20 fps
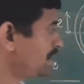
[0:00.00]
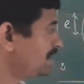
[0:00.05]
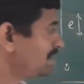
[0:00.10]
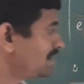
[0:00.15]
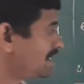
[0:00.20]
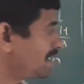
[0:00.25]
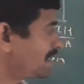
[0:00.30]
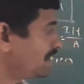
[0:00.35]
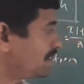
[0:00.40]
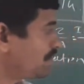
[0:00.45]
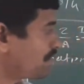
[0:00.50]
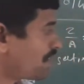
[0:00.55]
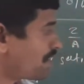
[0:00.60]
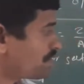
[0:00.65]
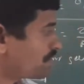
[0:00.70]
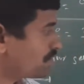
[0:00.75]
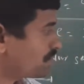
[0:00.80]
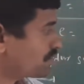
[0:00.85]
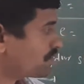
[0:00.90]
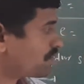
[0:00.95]
then you
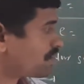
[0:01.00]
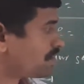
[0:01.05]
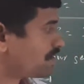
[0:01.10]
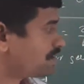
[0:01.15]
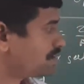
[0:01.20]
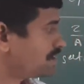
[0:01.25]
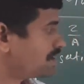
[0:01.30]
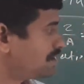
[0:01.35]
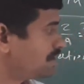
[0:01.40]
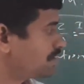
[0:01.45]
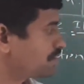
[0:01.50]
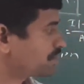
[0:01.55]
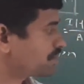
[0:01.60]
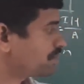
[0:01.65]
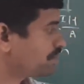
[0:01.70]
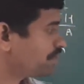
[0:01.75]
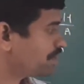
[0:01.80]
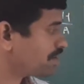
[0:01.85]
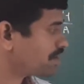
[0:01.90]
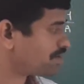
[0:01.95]
have to draw the
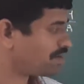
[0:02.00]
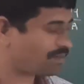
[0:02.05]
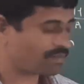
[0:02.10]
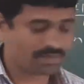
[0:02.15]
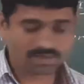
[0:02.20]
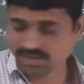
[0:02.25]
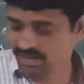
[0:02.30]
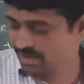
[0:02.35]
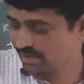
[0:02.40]
core of